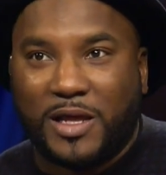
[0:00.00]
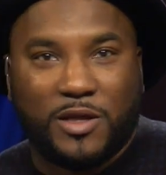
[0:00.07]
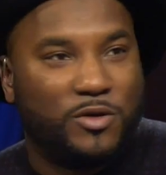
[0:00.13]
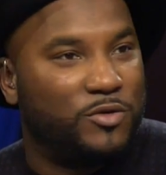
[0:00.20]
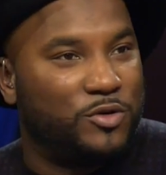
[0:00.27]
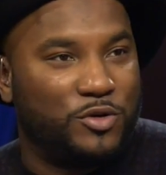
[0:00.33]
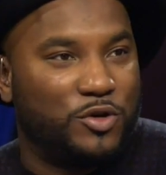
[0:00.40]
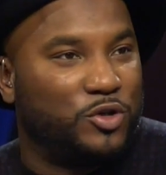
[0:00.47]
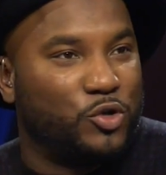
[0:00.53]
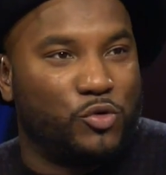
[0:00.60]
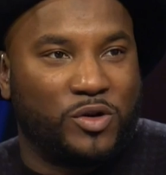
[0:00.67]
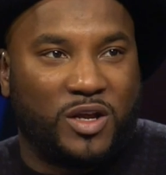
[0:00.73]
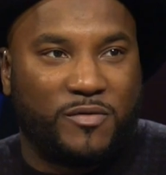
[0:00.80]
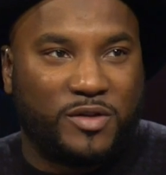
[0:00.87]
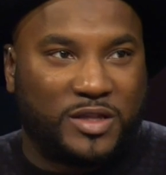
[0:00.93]
You're
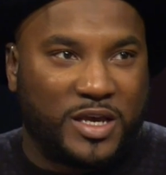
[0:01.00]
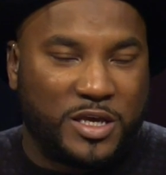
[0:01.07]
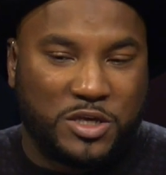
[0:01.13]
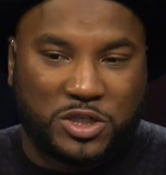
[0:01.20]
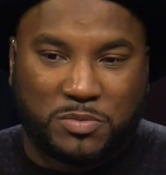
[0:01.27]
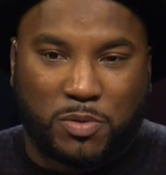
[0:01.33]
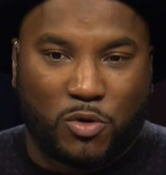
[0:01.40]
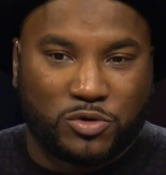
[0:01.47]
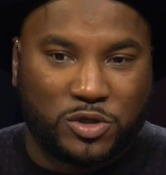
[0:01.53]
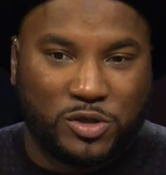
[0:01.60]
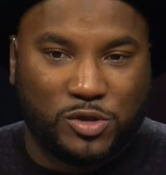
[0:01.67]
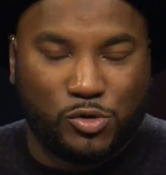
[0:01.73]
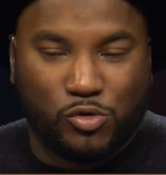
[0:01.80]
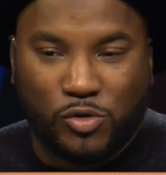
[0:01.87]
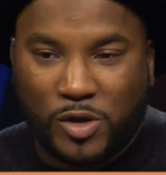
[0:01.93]
doing everything you're supposed to
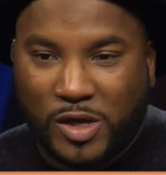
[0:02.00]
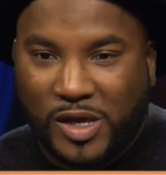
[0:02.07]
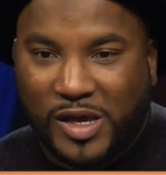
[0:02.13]
do.